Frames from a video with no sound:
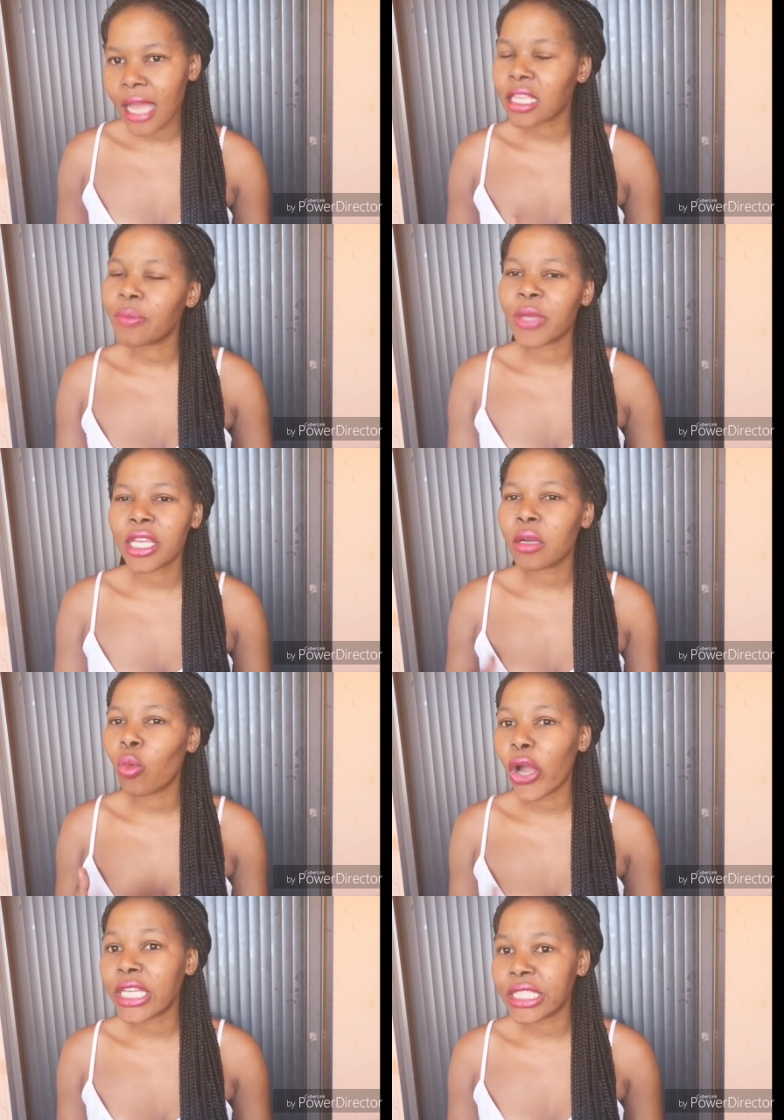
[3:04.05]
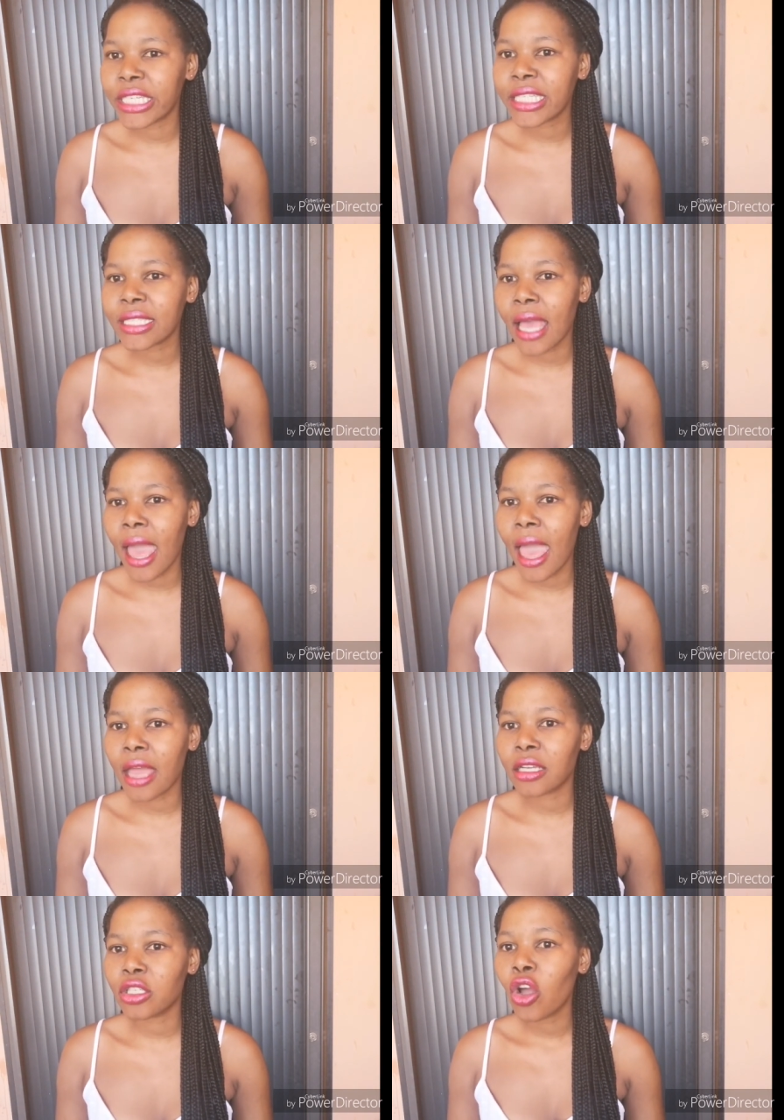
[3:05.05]
I keep getting more ideas.
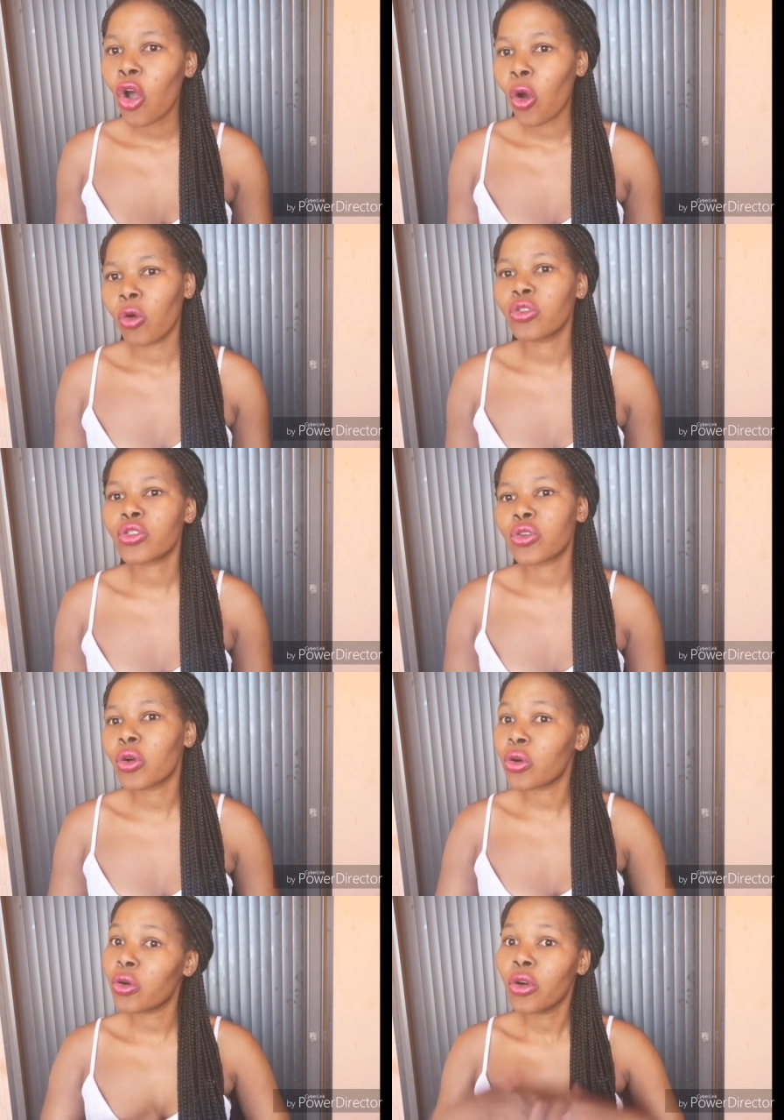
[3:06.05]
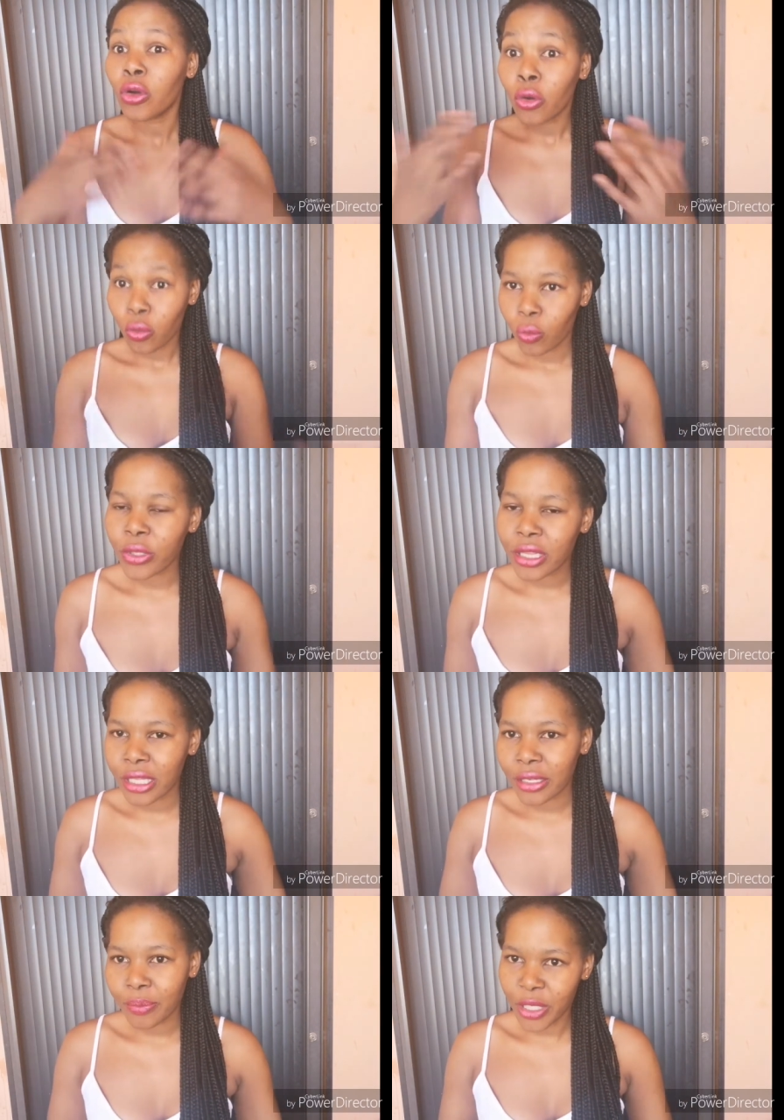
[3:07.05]
And also with
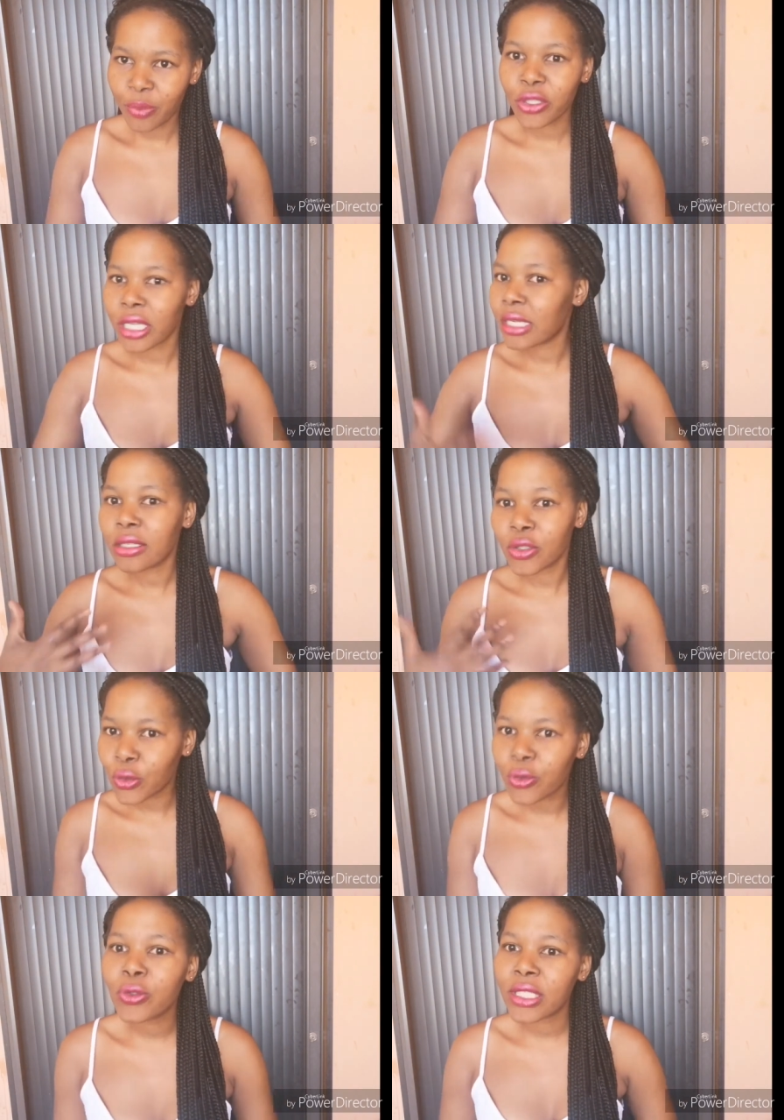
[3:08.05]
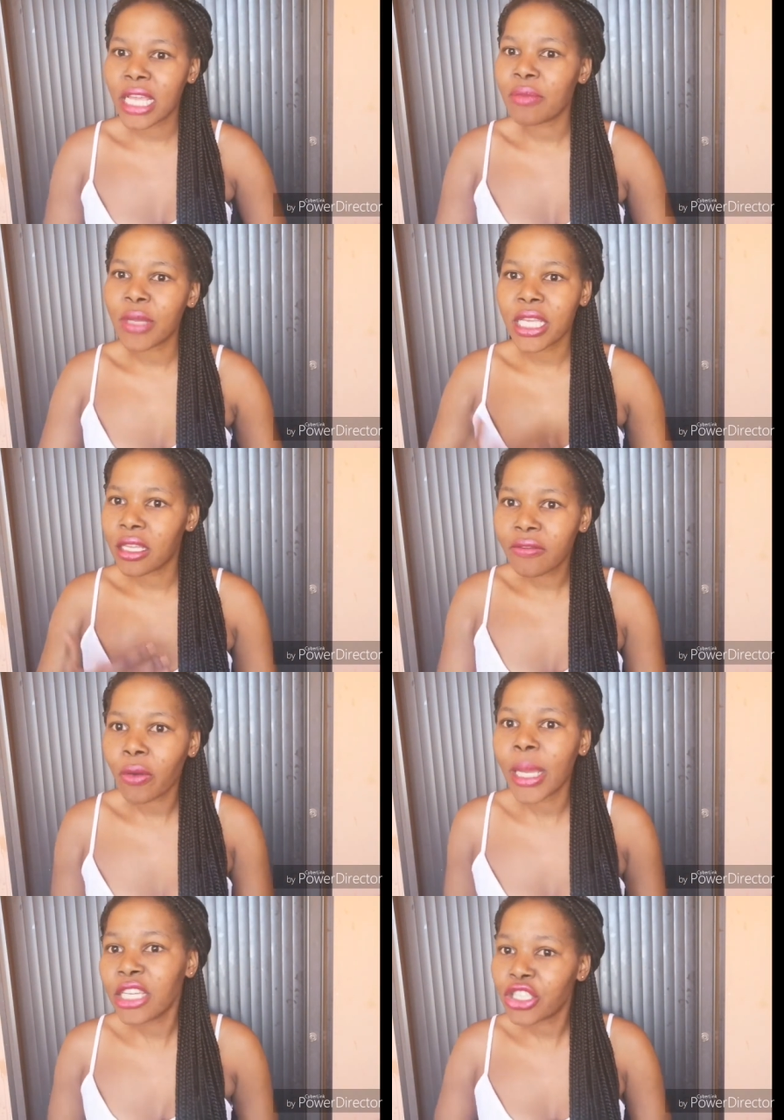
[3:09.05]
the people that do send me
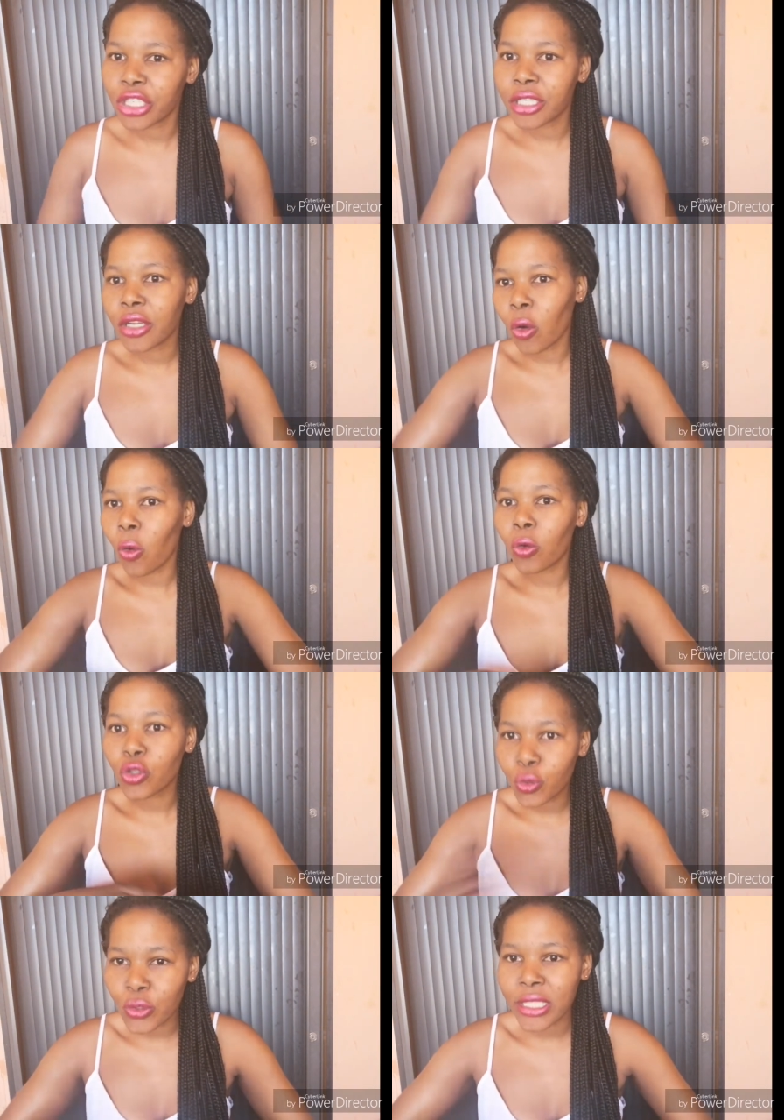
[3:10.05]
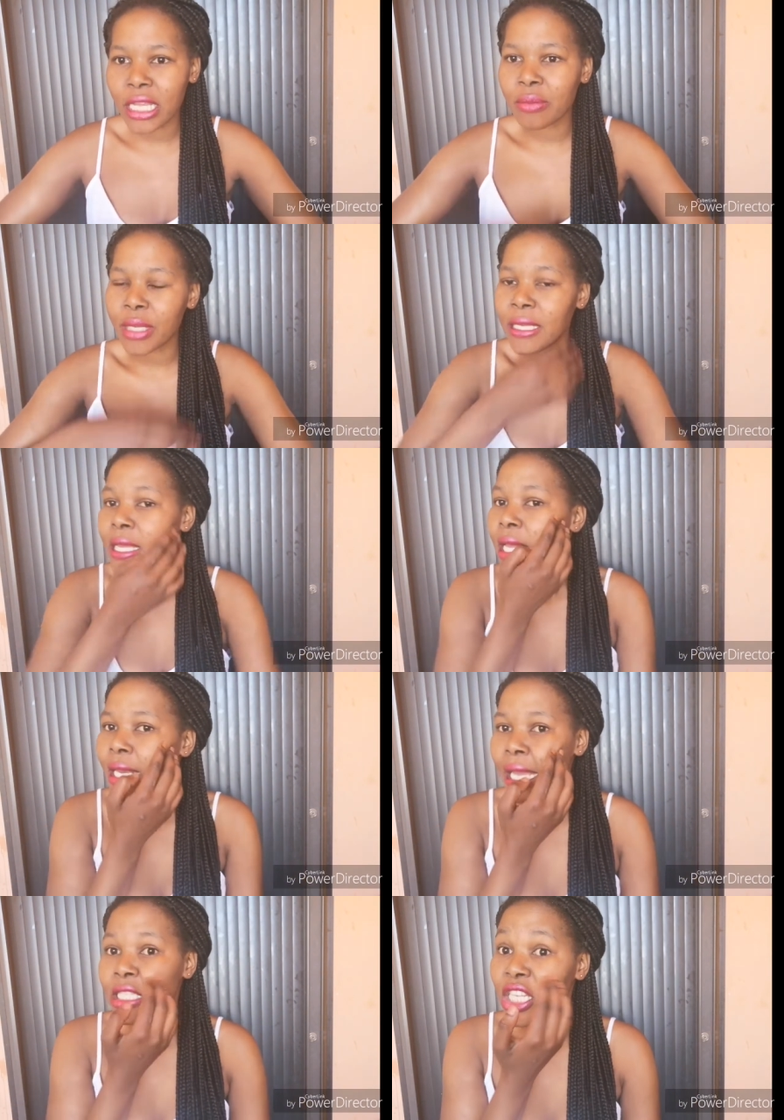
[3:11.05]
information or do send me
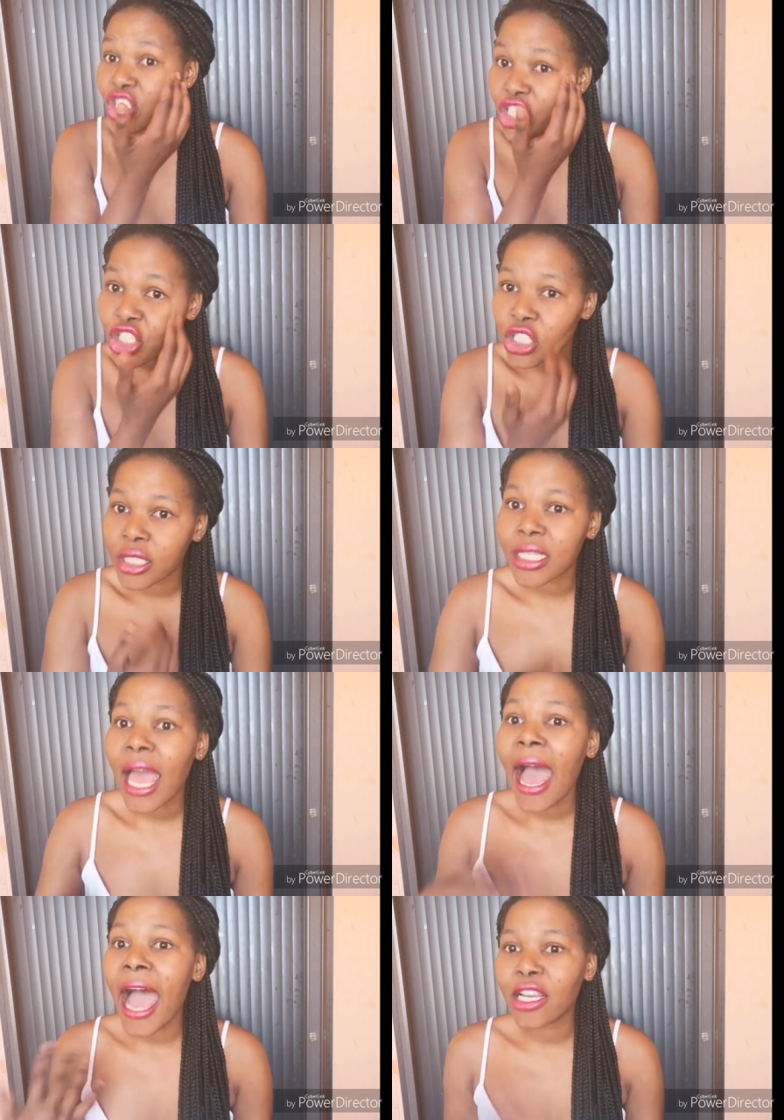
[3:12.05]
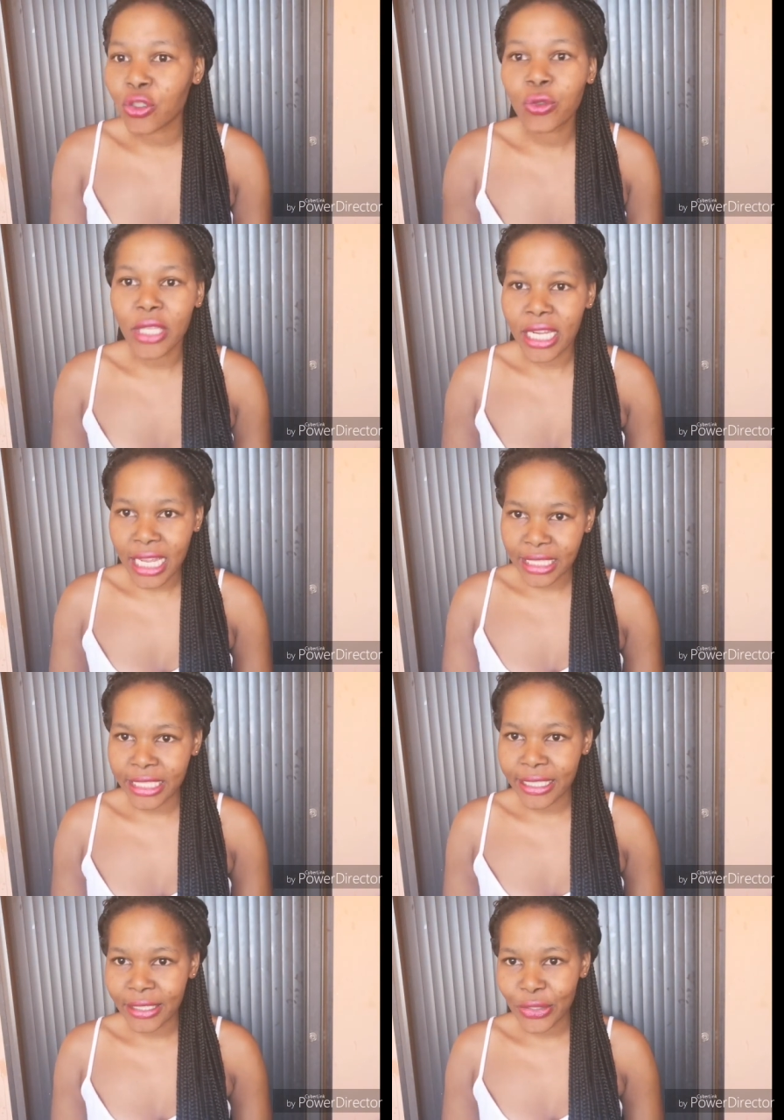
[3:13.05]
like suggestions, I do get
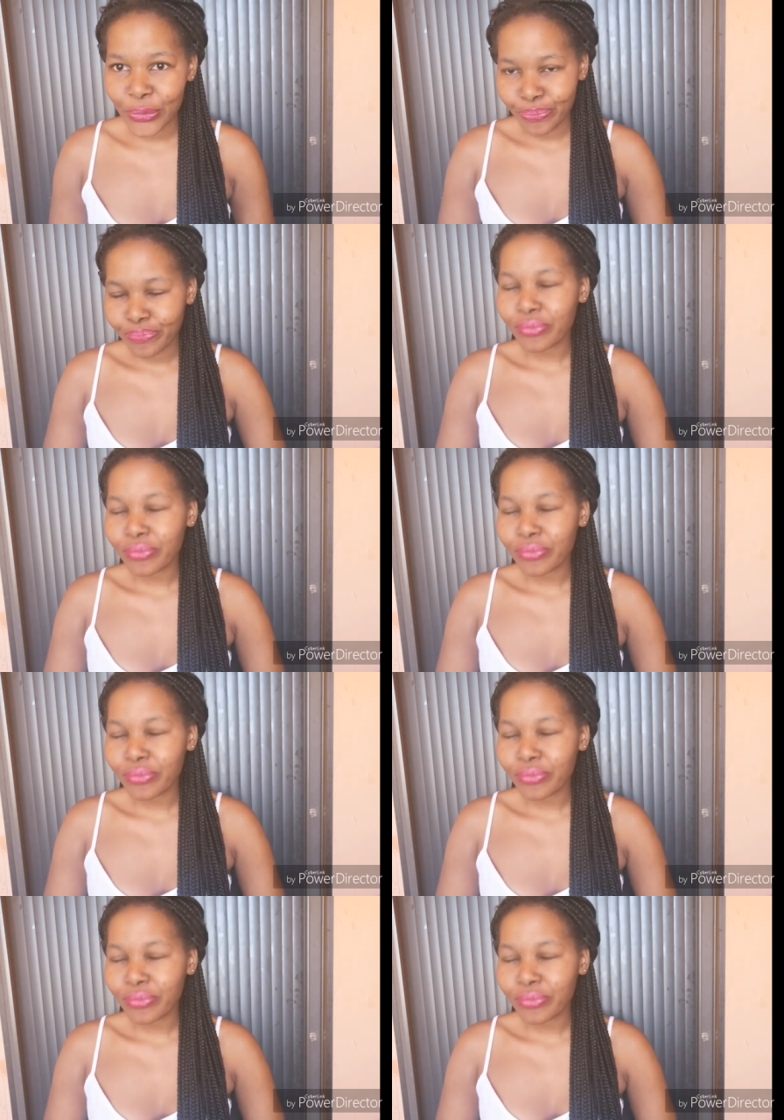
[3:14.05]
ideas